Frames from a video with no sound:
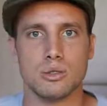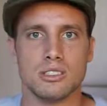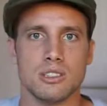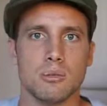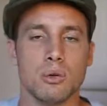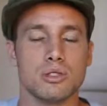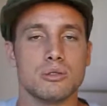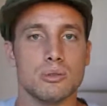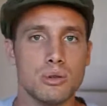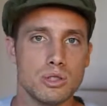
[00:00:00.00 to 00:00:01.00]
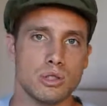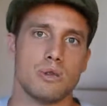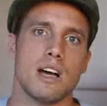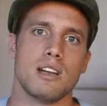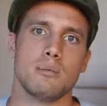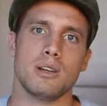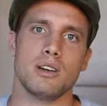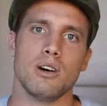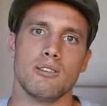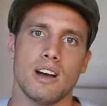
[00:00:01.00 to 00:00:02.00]
is the more spiritual
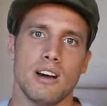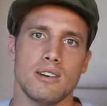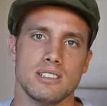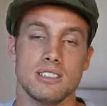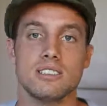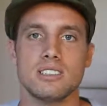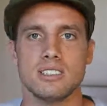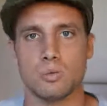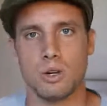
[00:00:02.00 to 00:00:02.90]
element of our existence,